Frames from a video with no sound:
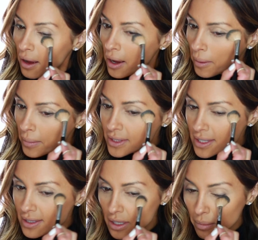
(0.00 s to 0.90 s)
it's
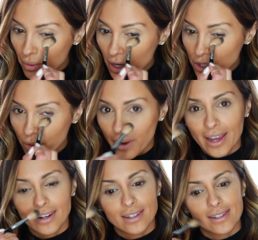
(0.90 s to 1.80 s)
easy to brush
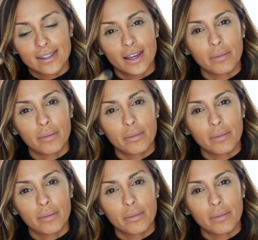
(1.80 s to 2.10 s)
away and it doesn't